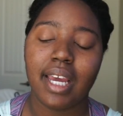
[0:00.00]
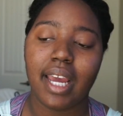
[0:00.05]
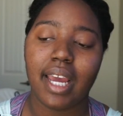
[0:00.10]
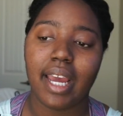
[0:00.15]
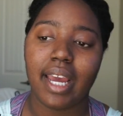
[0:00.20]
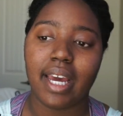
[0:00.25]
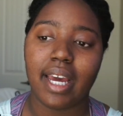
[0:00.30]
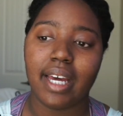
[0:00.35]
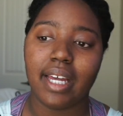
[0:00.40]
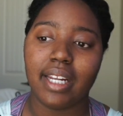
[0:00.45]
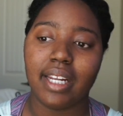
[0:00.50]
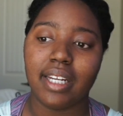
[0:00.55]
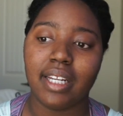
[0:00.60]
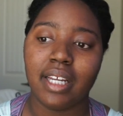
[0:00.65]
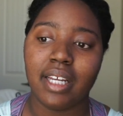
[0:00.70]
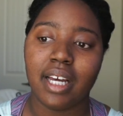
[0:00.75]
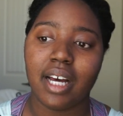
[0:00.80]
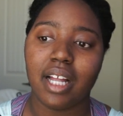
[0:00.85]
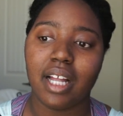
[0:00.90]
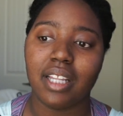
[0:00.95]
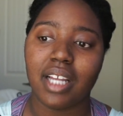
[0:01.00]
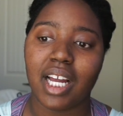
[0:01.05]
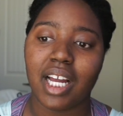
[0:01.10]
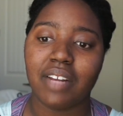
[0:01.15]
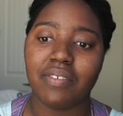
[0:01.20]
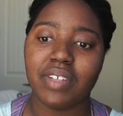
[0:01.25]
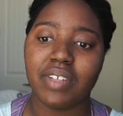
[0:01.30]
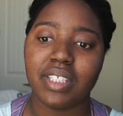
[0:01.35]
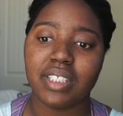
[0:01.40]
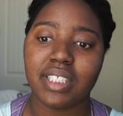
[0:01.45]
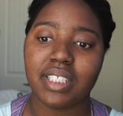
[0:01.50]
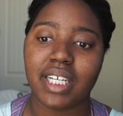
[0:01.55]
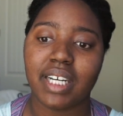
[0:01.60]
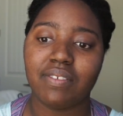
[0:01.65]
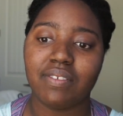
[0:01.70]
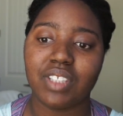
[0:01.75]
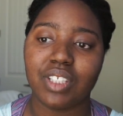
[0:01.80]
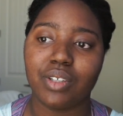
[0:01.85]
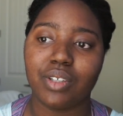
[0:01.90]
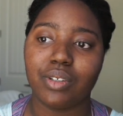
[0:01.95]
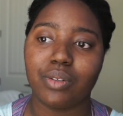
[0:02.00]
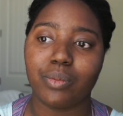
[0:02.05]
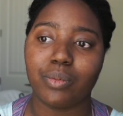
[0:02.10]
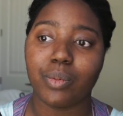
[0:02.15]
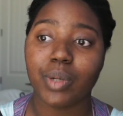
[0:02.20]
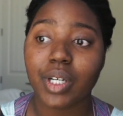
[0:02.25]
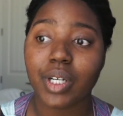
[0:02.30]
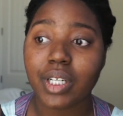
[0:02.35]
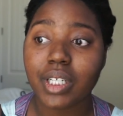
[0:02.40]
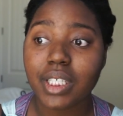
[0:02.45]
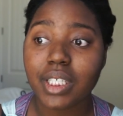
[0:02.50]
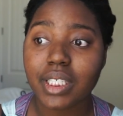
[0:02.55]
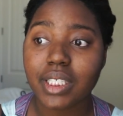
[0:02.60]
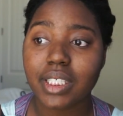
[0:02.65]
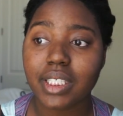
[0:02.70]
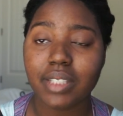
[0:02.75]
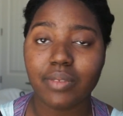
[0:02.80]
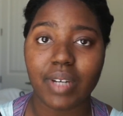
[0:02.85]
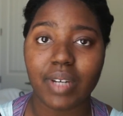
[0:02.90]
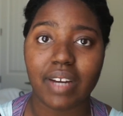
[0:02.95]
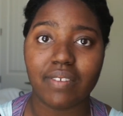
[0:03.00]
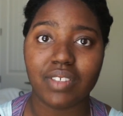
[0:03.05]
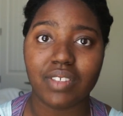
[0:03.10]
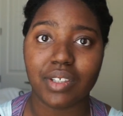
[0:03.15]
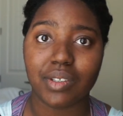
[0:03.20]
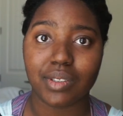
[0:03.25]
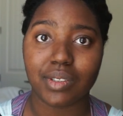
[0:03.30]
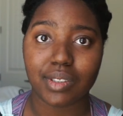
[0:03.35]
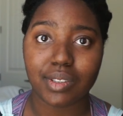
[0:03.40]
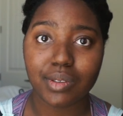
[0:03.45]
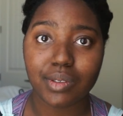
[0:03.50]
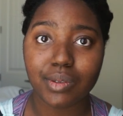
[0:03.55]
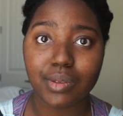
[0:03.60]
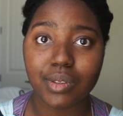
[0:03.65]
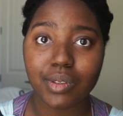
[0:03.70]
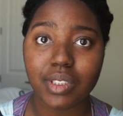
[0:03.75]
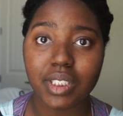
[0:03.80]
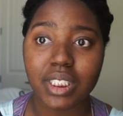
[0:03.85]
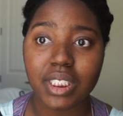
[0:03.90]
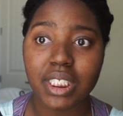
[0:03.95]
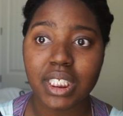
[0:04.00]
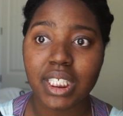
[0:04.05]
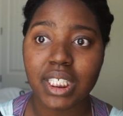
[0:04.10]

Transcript: And a lot of us have to go to work, we have to go to school,